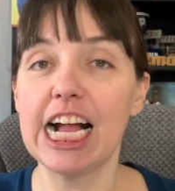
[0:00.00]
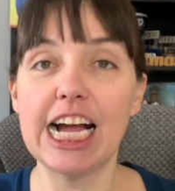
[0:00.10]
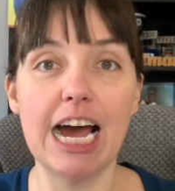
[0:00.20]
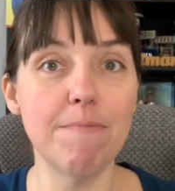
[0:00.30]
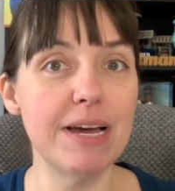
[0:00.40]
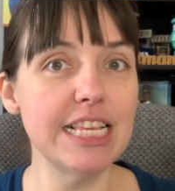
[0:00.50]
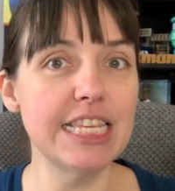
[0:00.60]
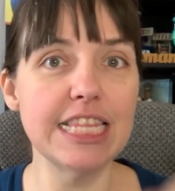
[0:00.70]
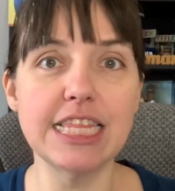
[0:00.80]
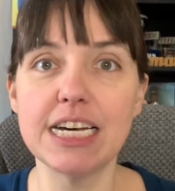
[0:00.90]

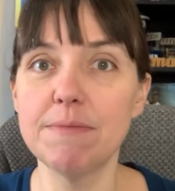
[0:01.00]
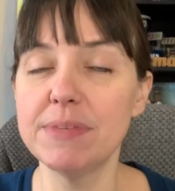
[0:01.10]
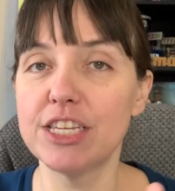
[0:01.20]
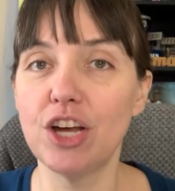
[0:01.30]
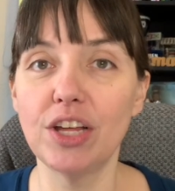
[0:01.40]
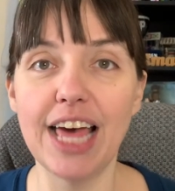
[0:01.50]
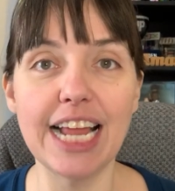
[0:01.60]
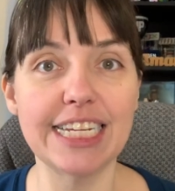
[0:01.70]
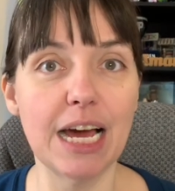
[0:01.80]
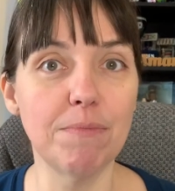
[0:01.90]
Comments and thumbs and all
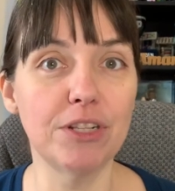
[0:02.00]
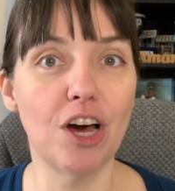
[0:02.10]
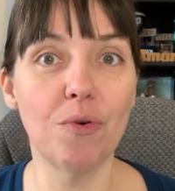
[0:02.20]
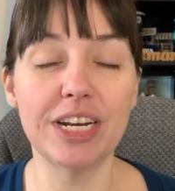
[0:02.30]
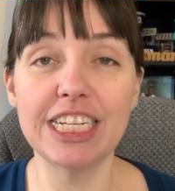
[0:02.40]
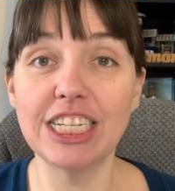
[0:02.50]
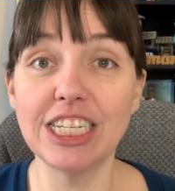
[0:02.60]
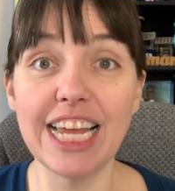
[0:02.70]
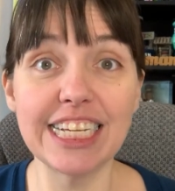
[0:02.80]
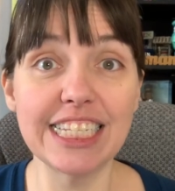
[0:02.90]
that down below. And until
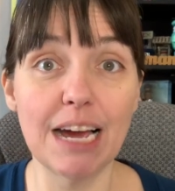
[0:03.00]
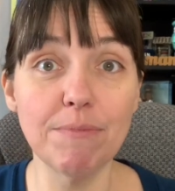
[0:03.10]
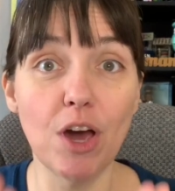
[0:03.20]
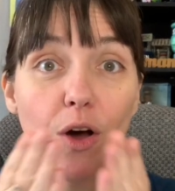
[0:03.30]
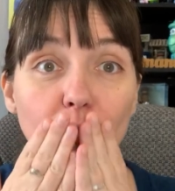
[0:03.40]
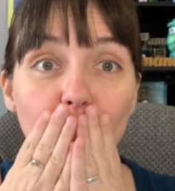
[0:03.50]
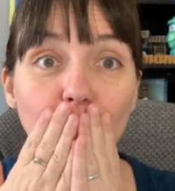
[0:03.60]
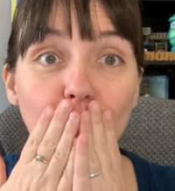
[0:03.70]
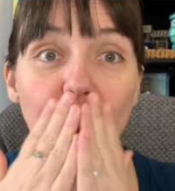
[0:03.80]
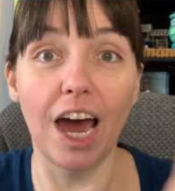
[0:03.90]
next time, y'all.
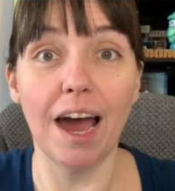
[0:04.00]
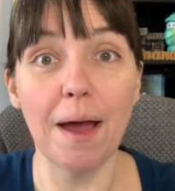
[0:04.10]
Mwah!